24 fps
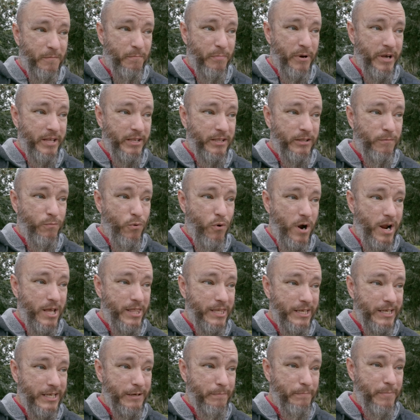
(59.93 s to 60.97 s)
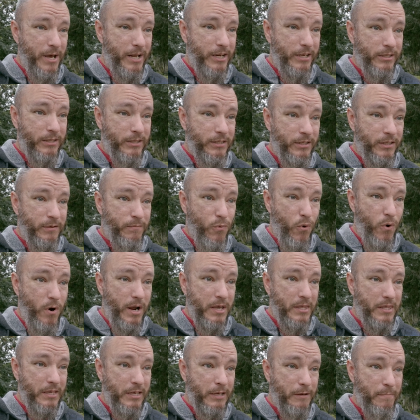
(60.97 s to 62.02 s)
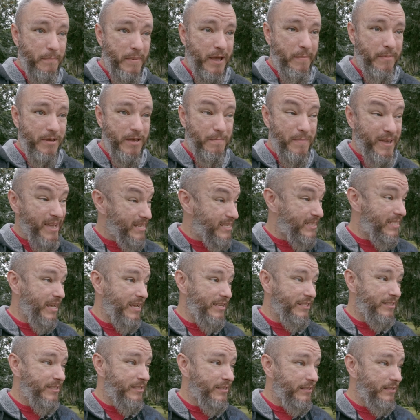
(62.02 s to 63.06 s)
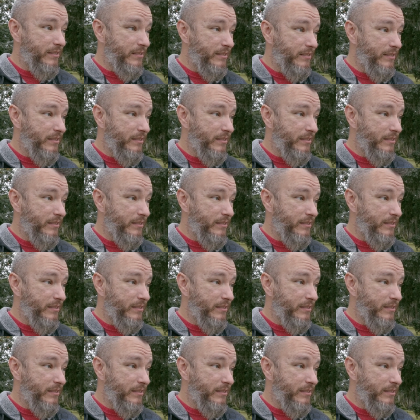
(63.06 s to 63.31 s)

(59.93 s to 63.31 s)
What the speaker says: But the more I think about it, the more I think maybe it makes sense.